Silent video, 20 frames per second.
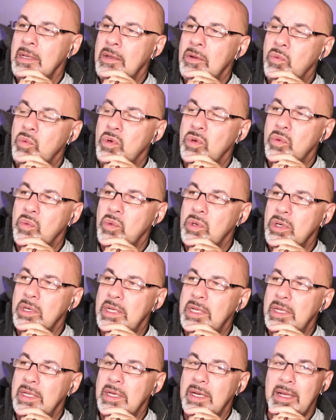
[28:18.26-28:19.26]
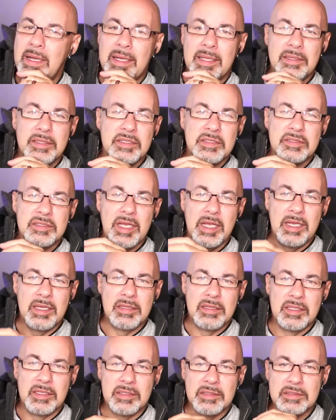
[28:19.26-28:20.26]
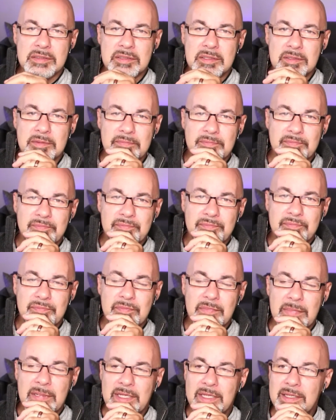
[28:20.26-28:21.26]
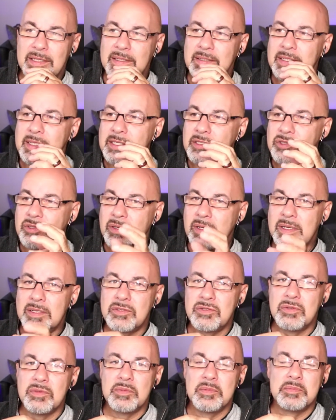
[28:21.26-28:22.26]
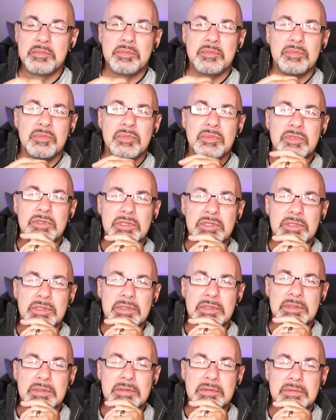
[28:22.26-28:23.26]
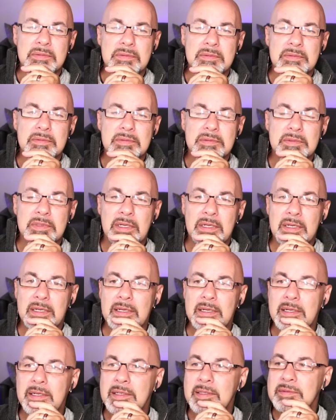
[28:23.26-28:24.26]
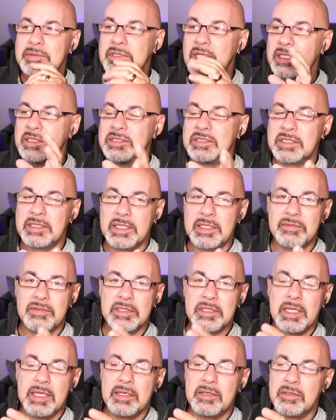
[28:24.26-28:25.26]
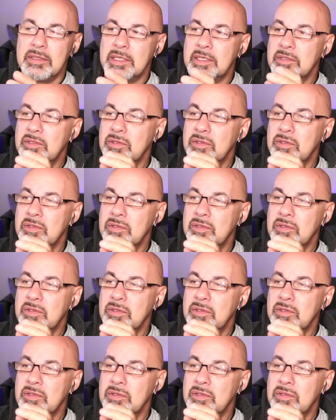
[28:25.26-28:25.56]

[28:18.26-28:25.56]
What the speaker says: were working on this atheist. And they talked to him till Dyson even later than